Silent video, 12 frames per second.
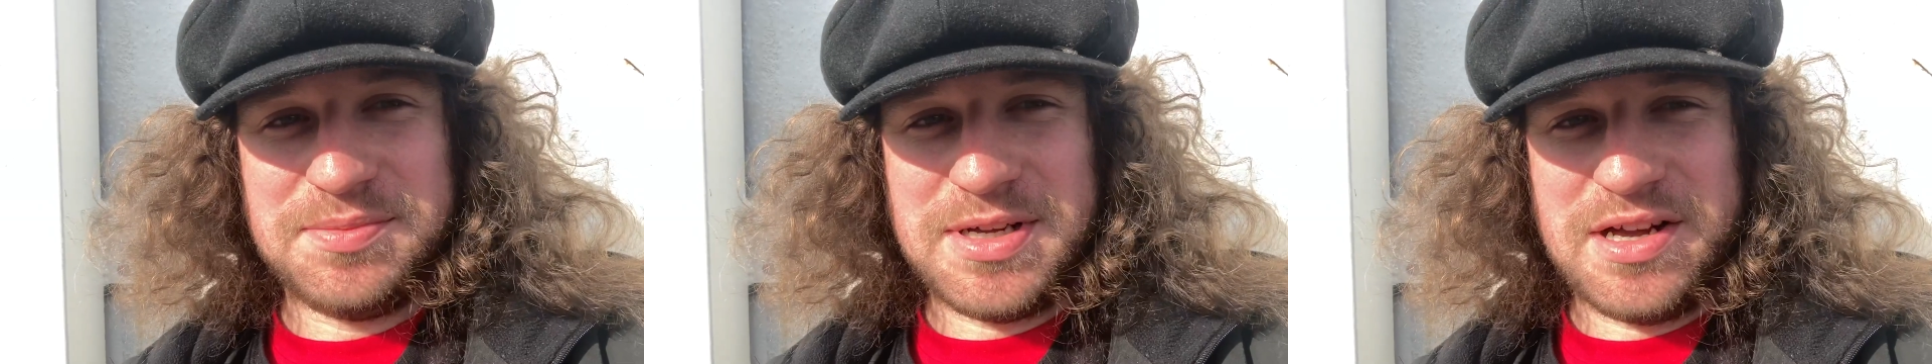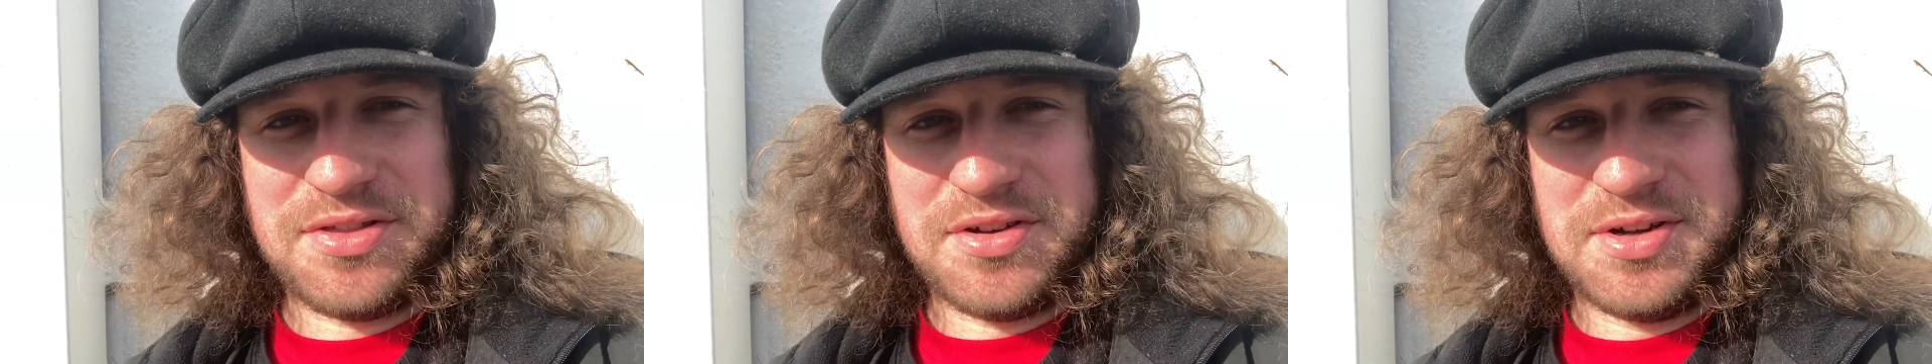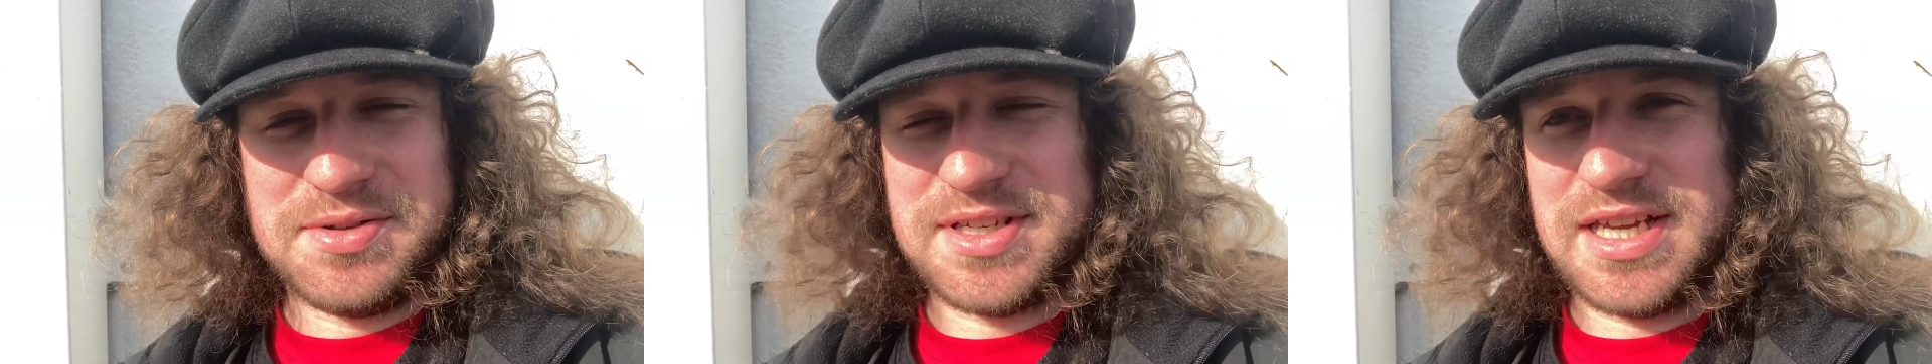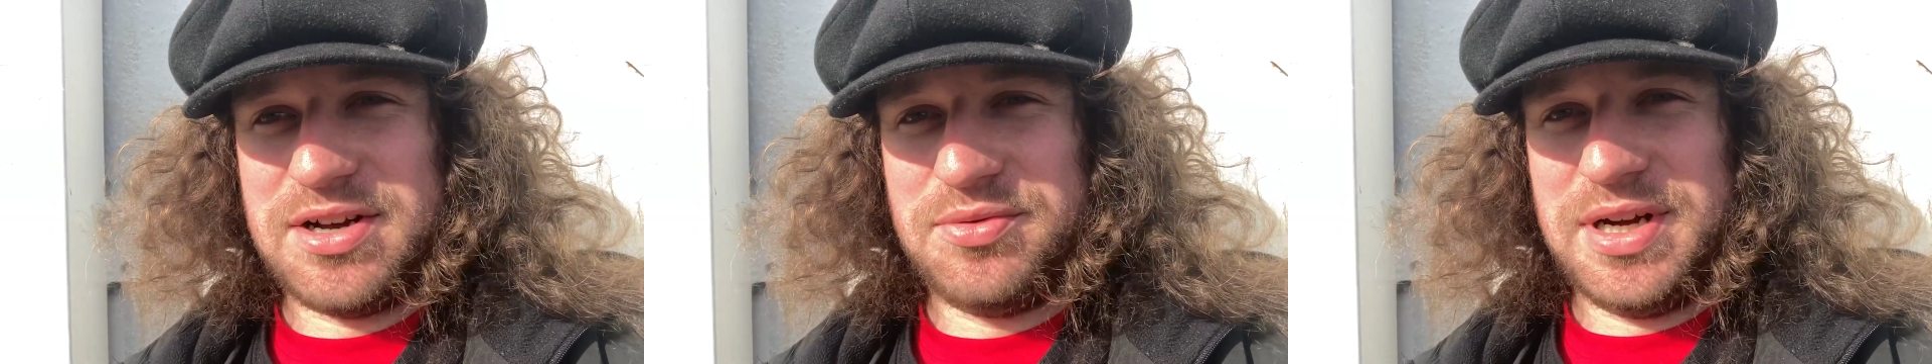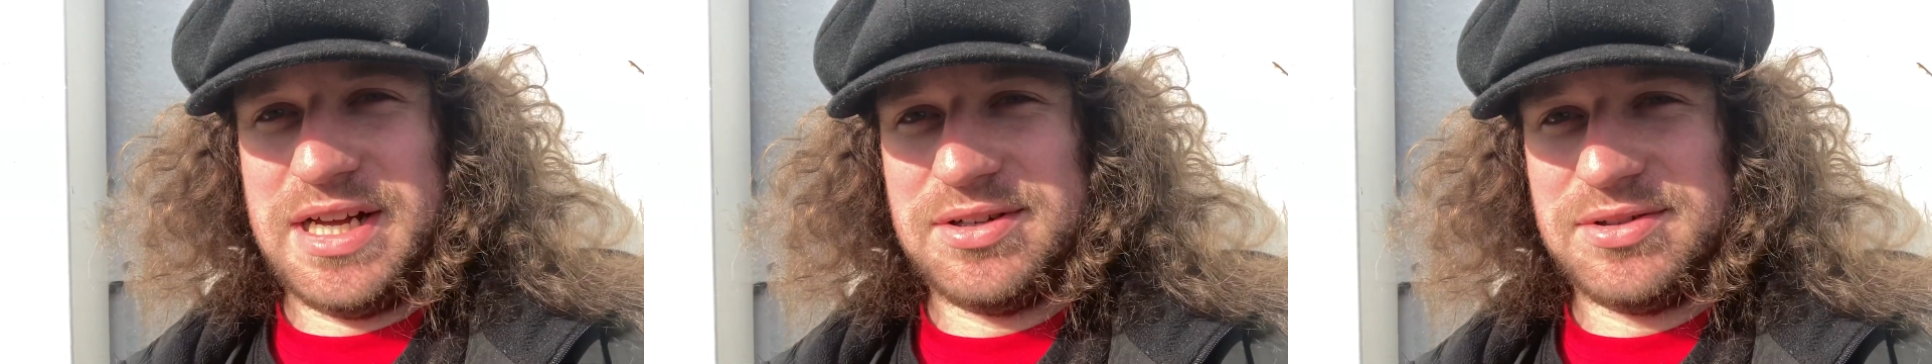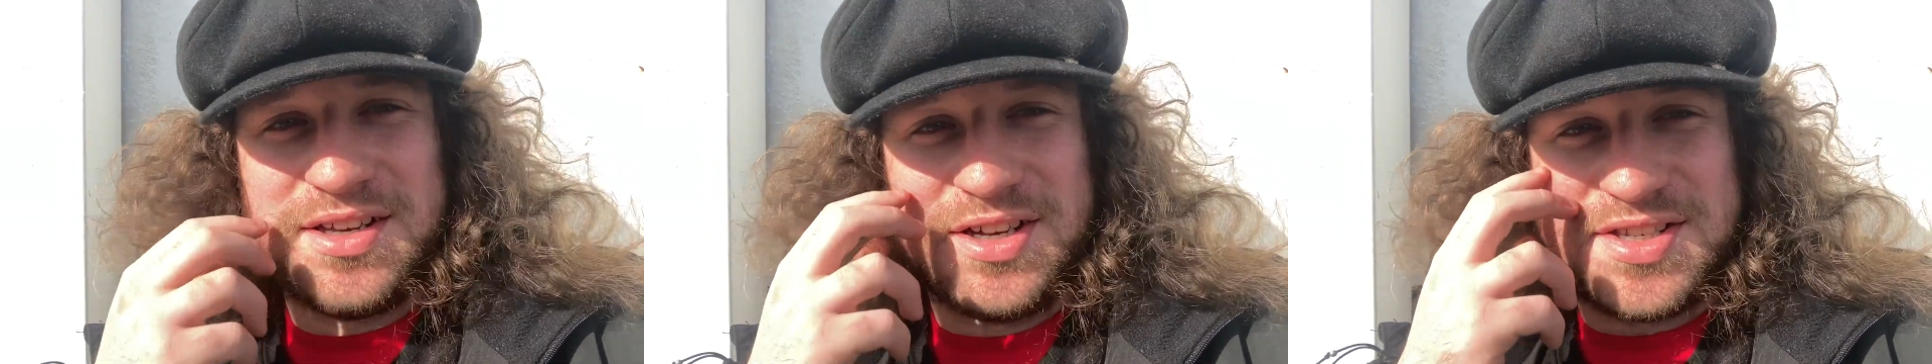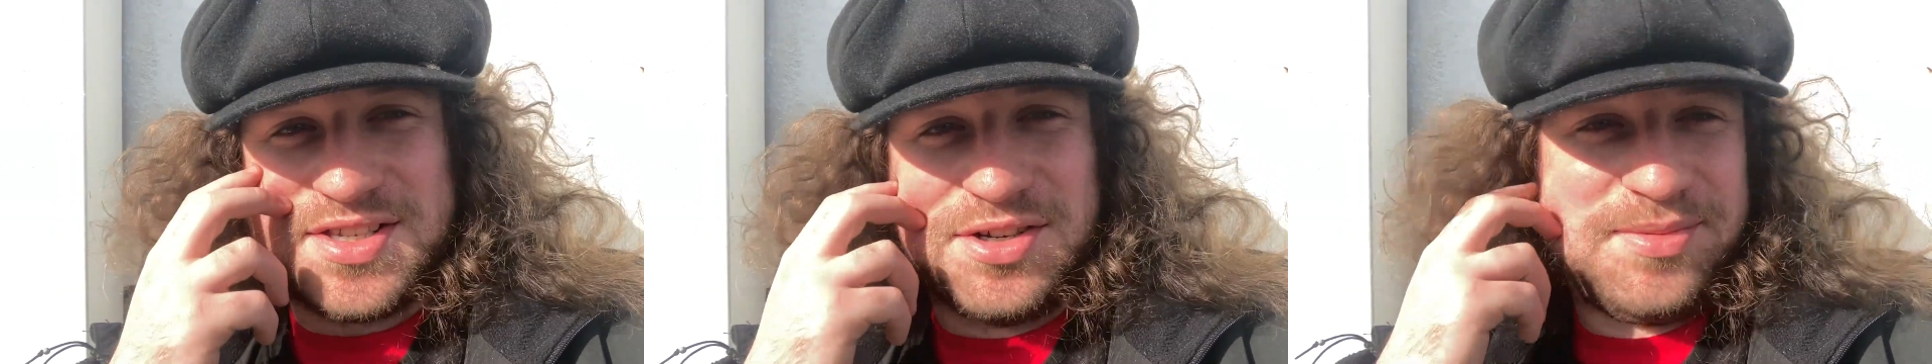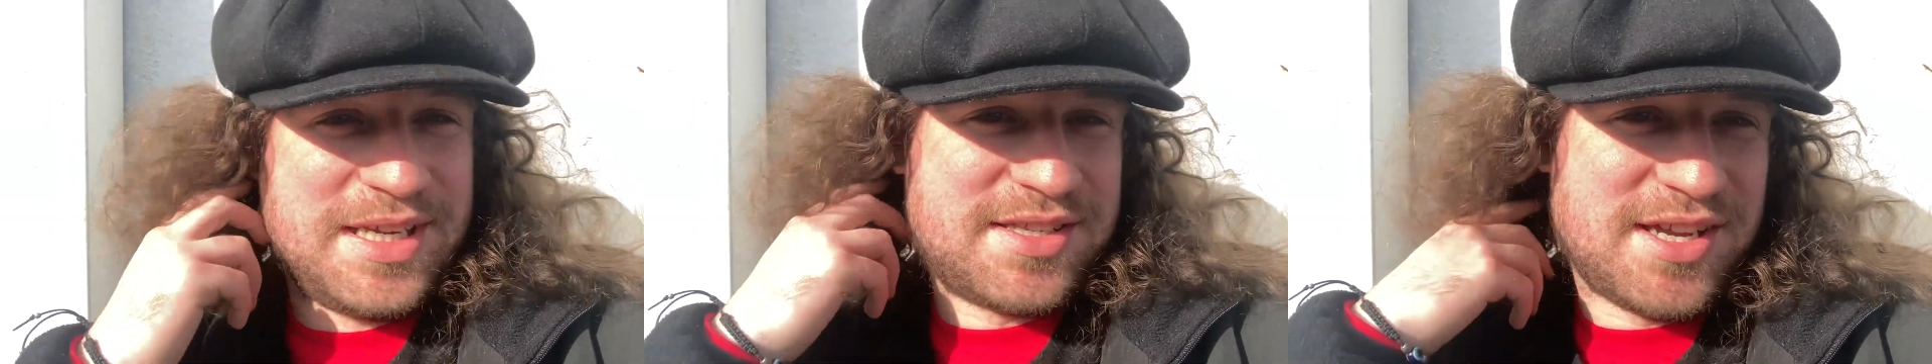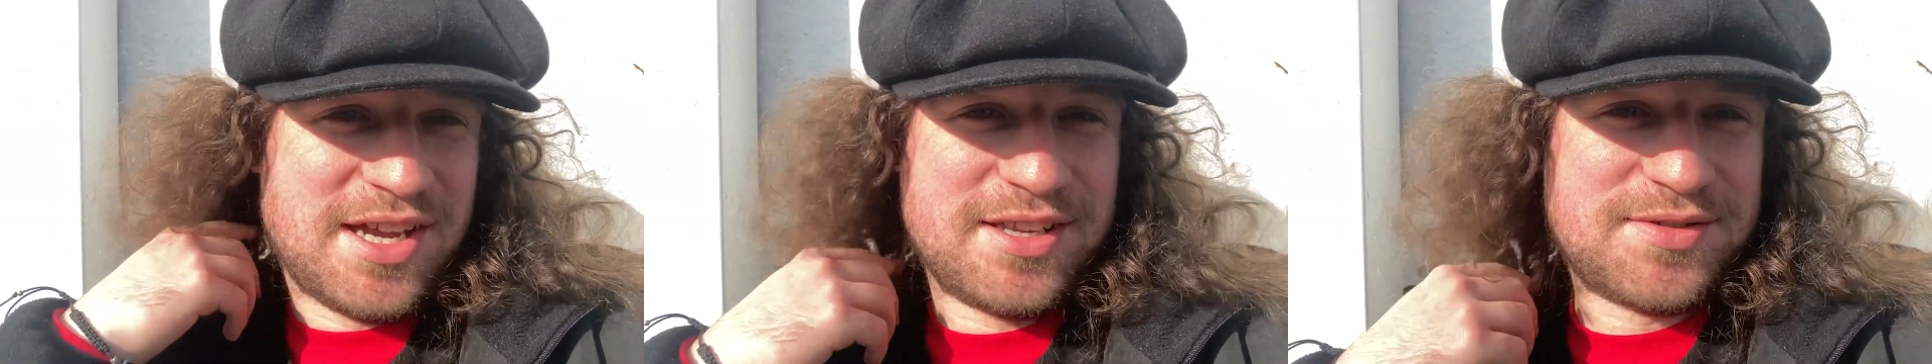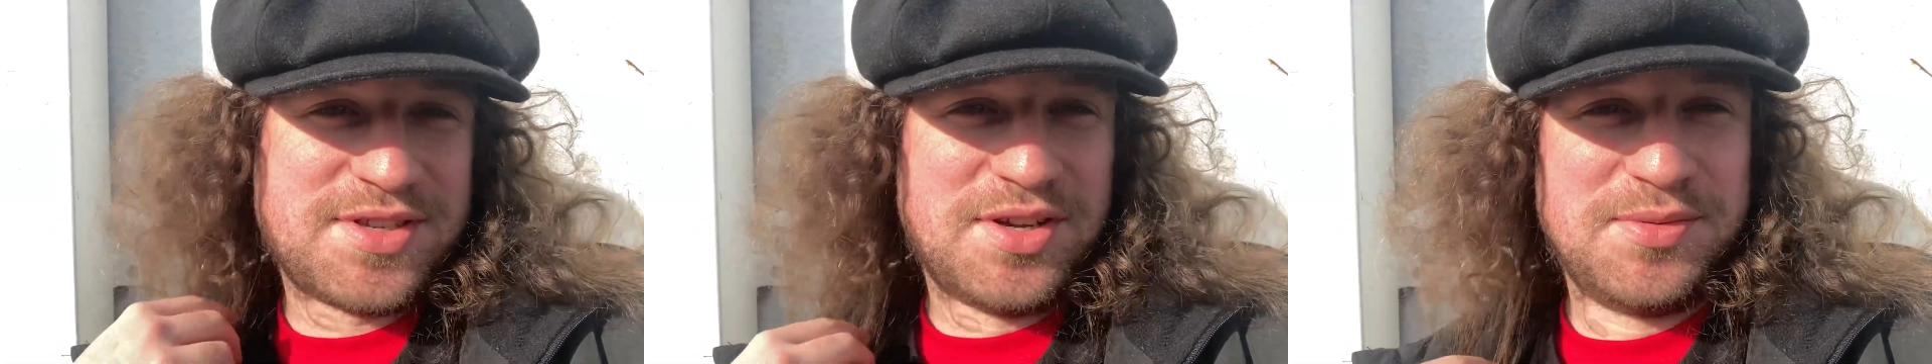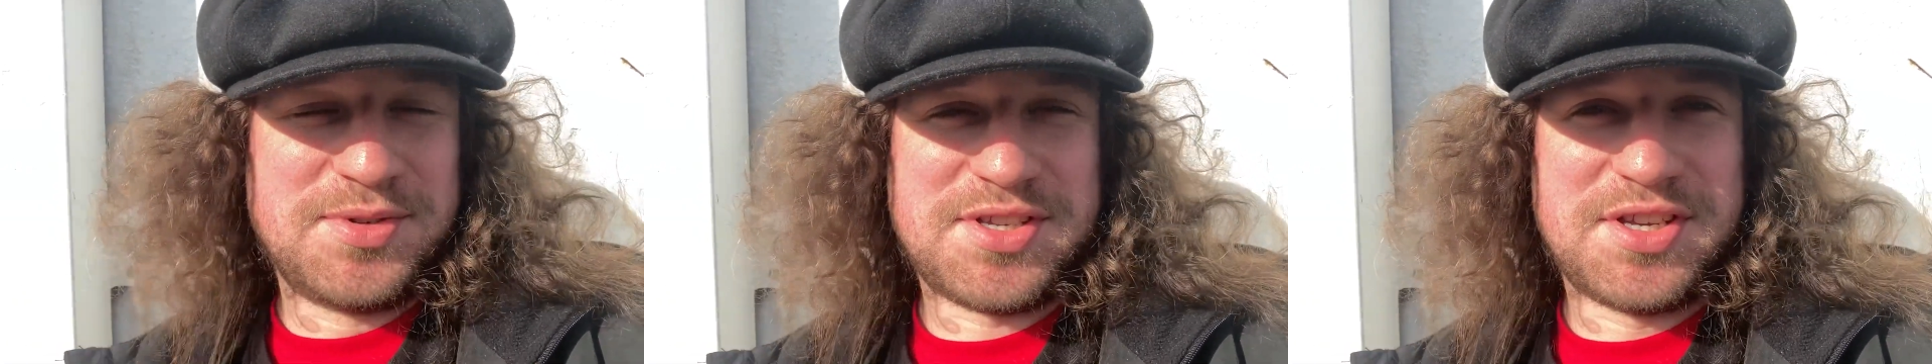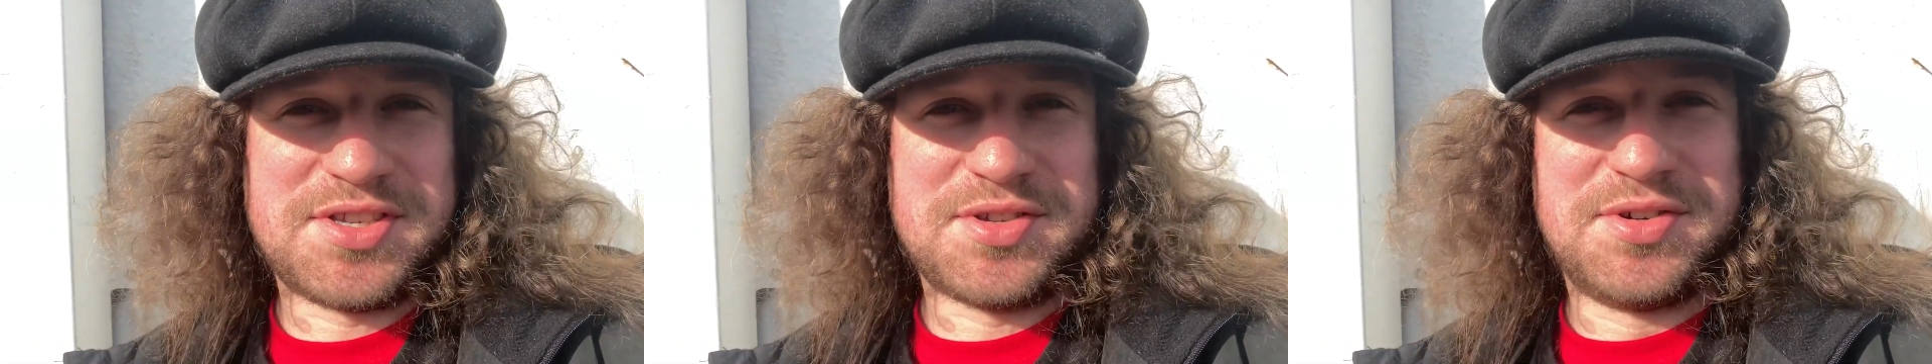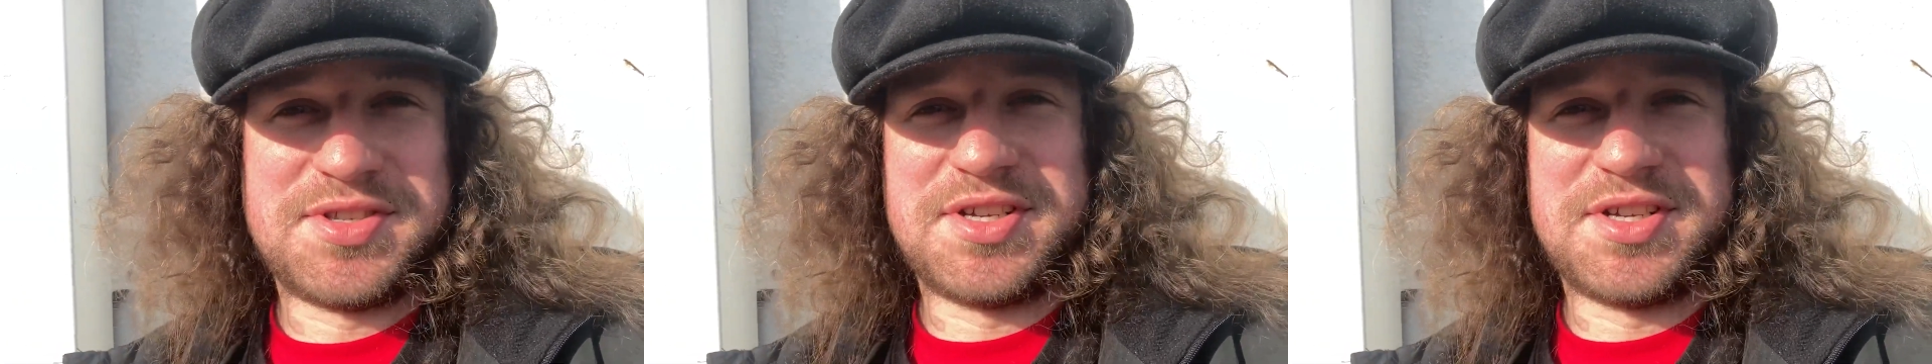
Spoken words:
Bath are holding out well. I still maintain if no one's going to score,